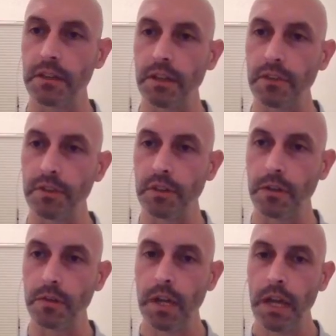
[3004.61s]
You have to
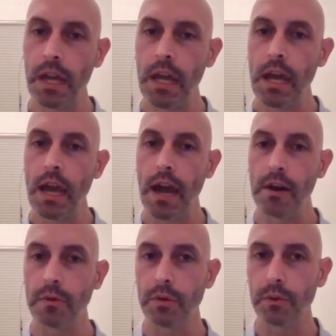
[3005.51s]
know,
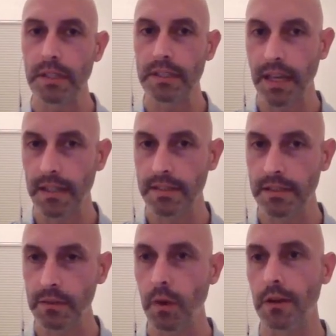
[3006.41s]
how do we test
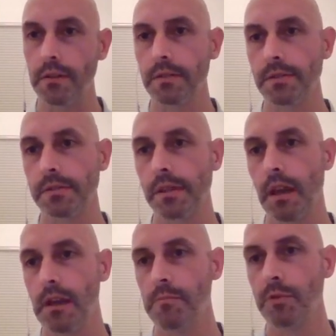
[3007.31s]
the waters,
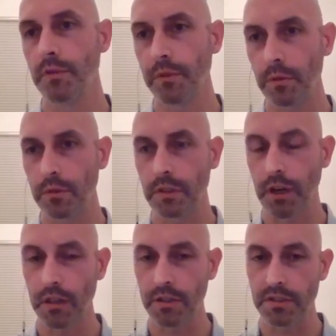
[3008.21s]
move forward
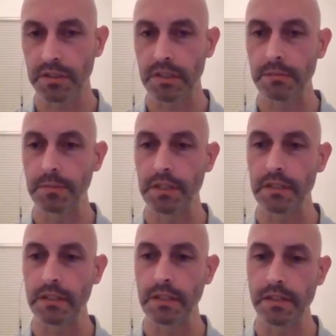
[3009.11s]
cautiously,
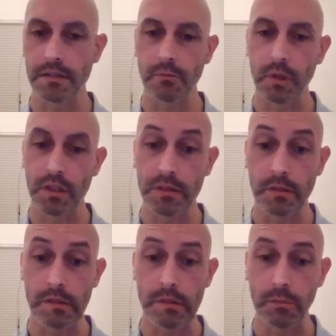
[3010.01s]
but then
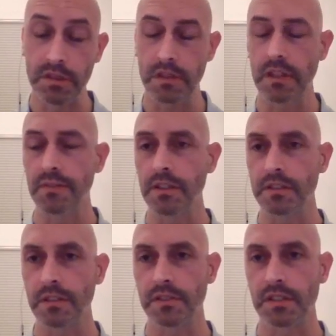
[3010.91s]
what's our
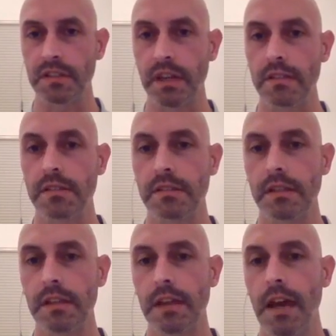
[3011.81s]
definition of success?
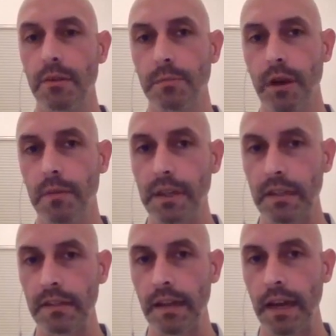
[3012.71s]
And then how do we
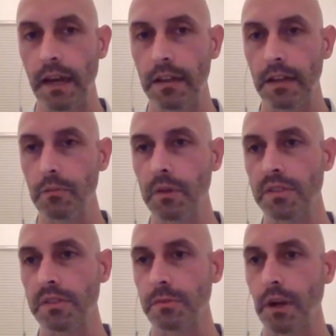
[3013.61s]
propagate that out? And
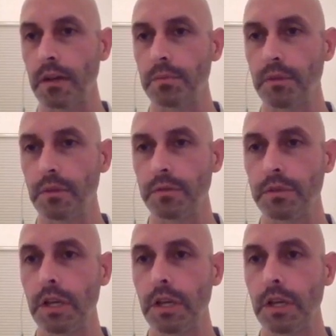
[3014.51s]
what's the right approach?